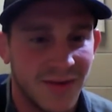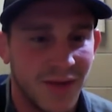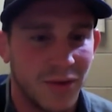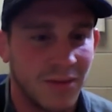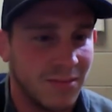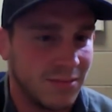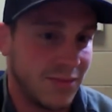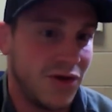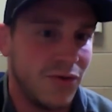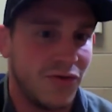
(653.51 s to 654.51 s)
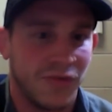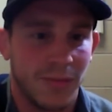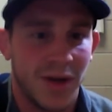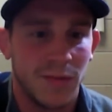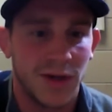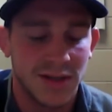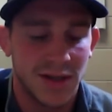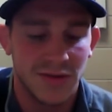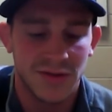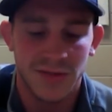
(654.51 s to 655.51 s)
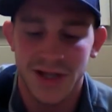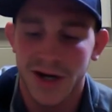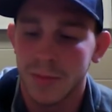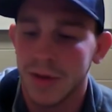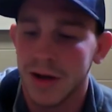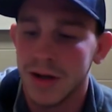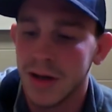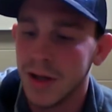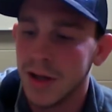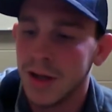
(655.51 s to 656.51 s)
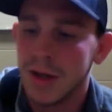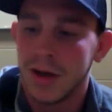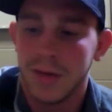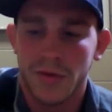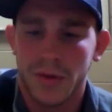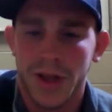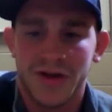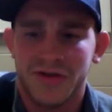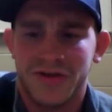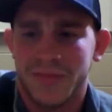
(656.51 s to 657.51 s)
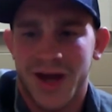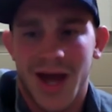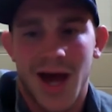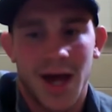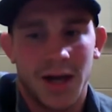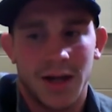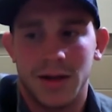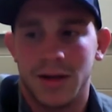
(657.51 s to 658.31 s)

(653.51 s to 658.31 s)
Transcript: They were huge for me because I was always there. But the relationships I had